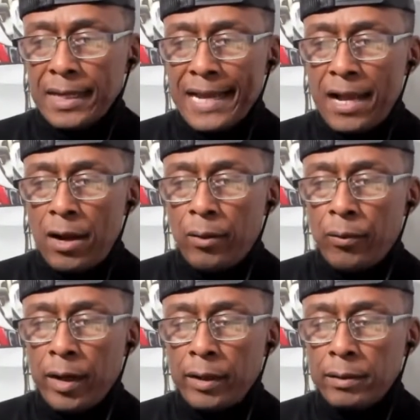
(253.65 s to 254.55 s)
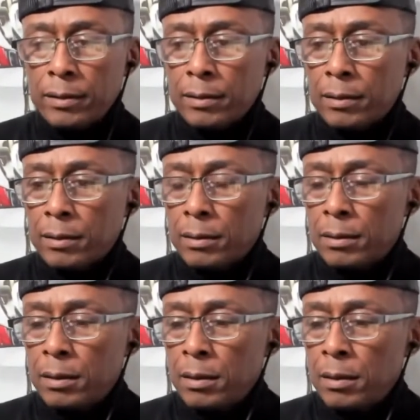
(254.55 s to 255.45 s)
All right.
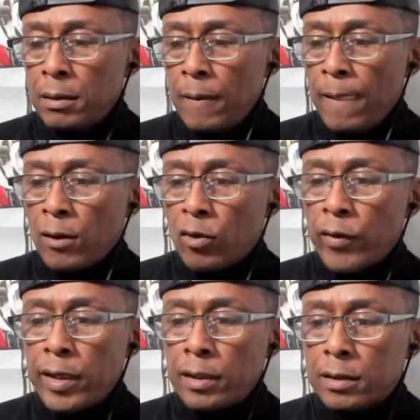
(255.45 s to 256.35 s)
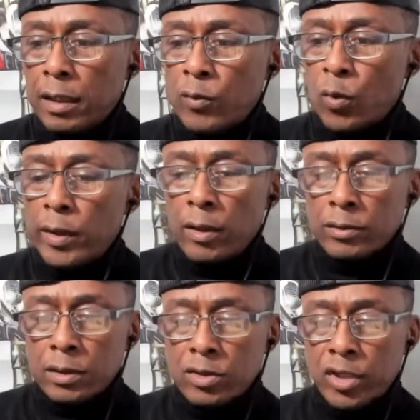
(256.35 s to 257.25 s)
Greetings to everyone
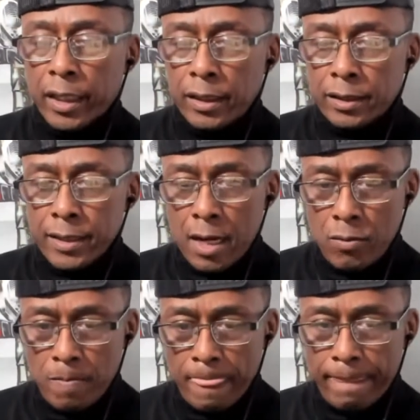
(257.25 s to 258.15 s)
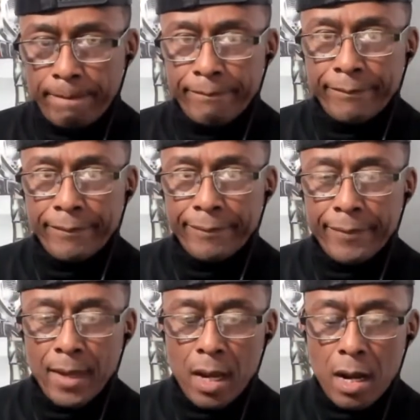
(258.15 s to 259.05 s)
else that's checking this out.
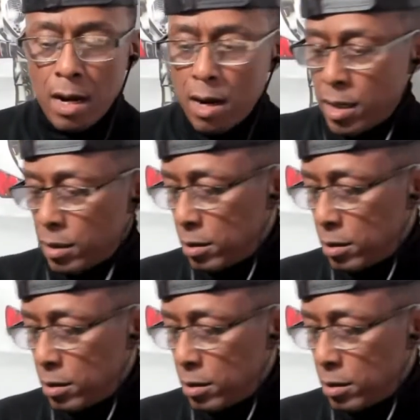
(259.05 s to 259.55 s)
All right.